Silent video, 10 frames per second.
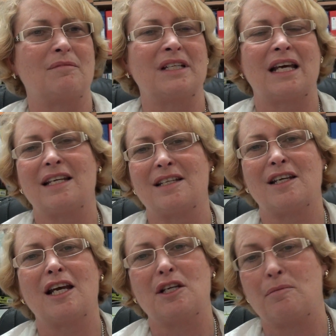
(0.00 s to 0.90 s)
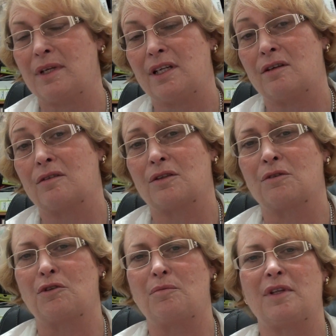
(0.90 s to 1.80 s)
day to day, depending on the
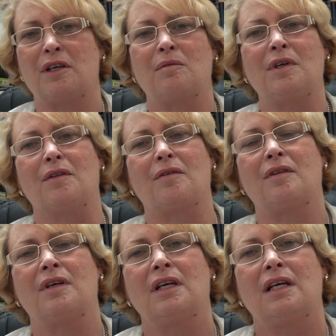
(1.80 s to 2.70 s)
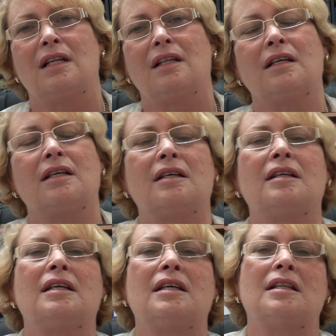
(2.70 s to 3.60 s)
group they're with.
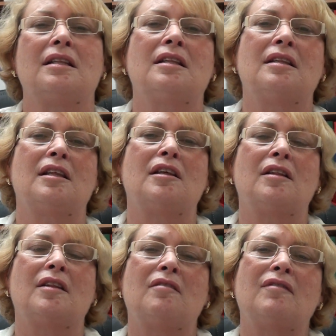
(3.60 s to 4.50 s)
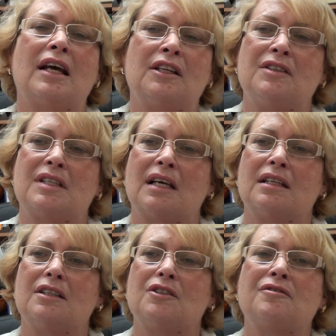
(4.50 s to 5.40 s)
Their values
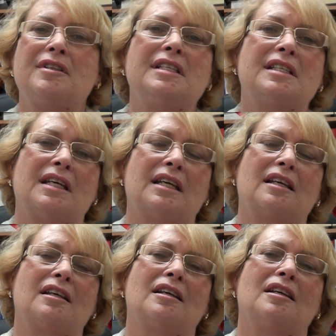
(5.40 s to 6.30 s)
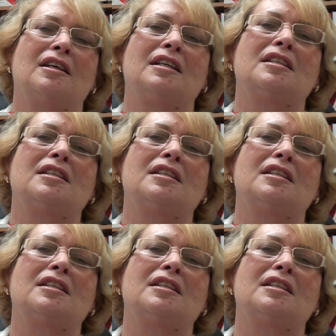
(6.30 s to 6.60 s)
aren't intrinsic. They